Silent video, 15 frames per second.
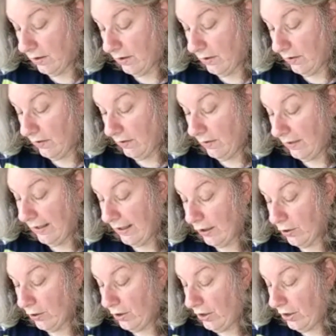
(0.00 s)
They are
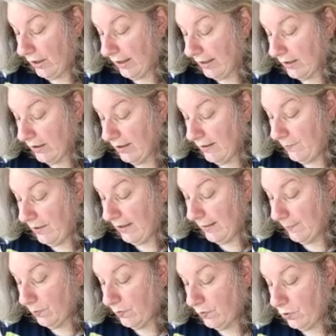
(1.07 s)
not going to be
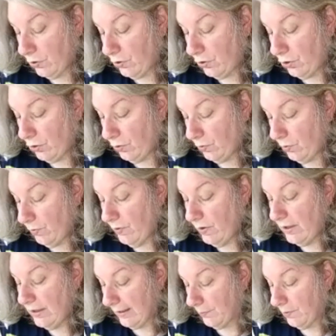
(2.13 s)
able to do
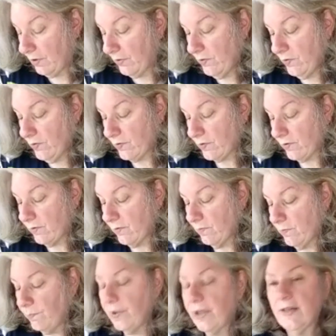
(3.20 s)
demos
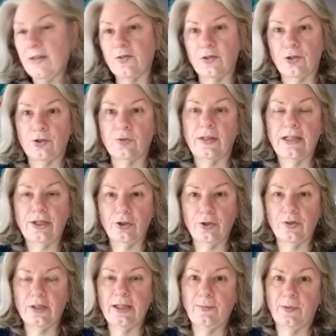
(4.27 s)
because they're trying to
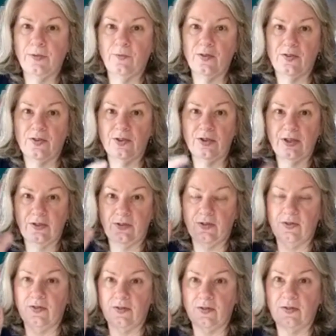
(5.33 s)
keep the physical
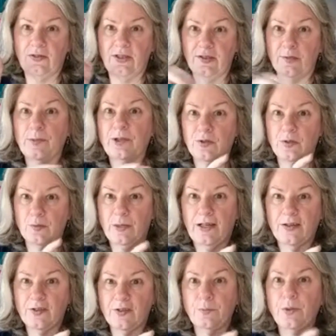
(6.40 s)
distance as much as
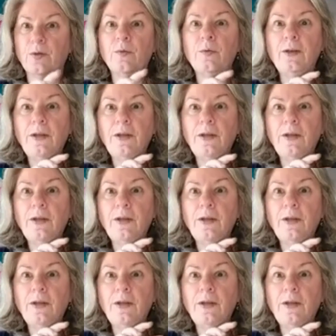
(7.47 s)
possible,